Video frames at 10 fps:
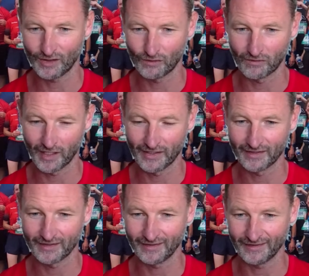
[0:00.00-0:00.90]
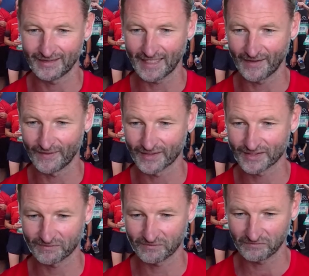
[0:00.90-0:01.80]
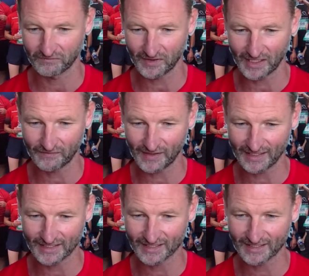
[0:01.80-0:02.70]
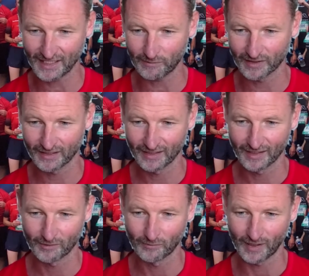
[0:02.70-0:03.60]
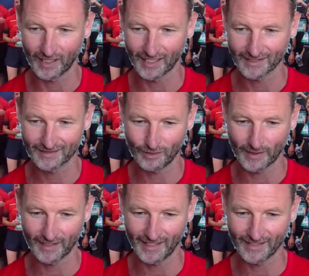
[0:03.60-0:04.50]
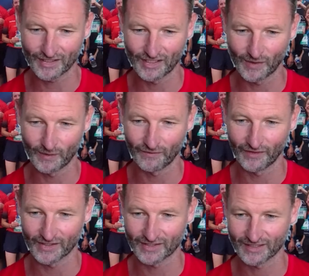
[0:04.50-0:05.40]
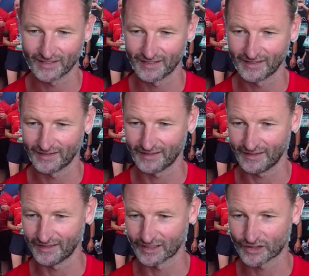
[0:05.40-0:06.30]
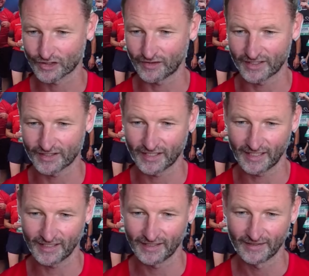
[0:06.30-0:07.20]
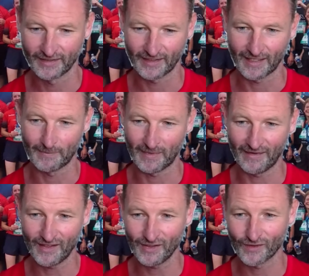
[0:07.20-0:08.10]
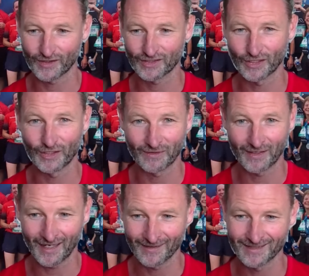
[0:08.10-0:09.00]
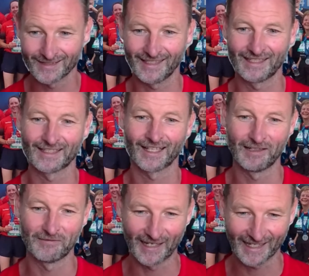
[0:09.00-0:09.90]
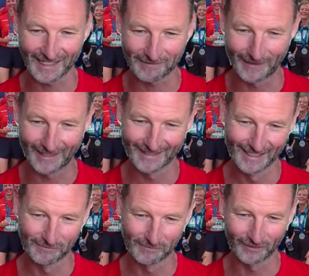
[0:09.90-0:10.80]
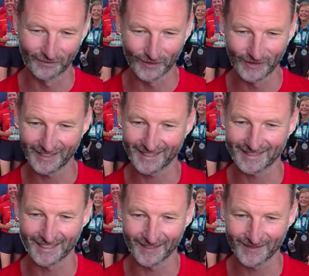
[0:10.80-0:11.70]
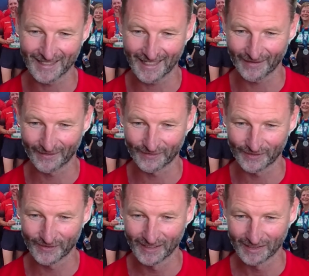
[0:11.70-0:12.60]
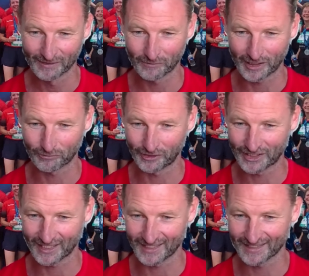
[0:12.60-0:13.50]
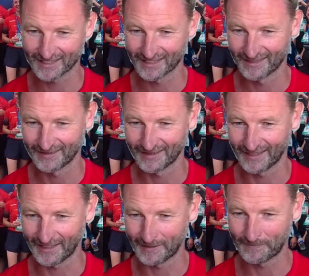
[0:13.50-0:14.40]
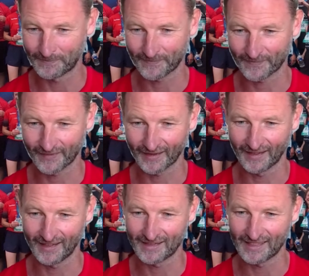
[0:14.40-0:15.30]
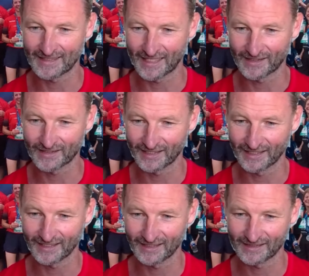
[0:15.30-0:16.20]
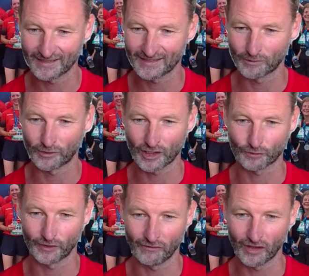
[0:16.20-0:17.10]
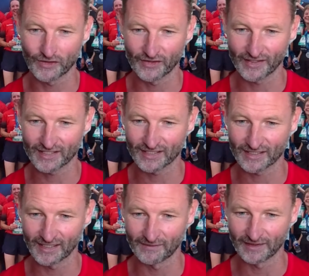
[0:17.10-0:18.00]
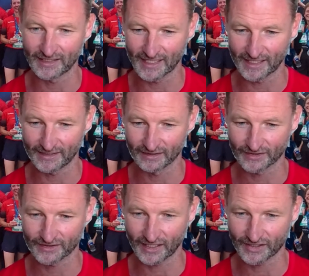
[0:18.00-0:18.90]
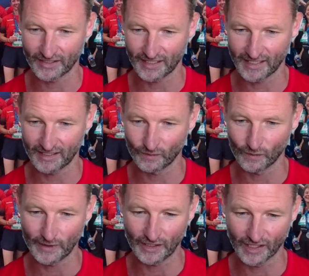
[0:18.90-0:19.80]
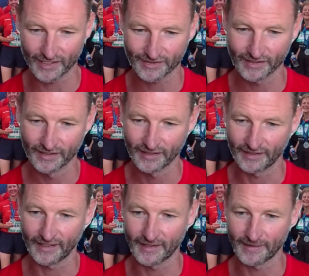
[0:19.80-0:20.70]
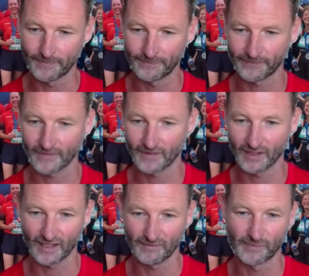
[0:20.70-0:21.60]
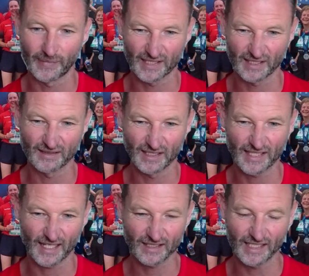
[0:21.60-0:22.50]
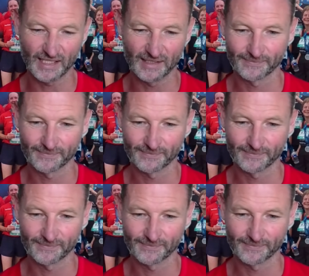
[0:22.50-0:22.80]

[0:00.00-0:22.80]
you run down this fairly steep part. Honeybourne Line is known for this little stretch here. And then you've got to turn around and climb back up it before you get to go down through Prestbury Chase and down to Prestbury Road. So this is a lovely downhill section here. It will be nice, but it's actually,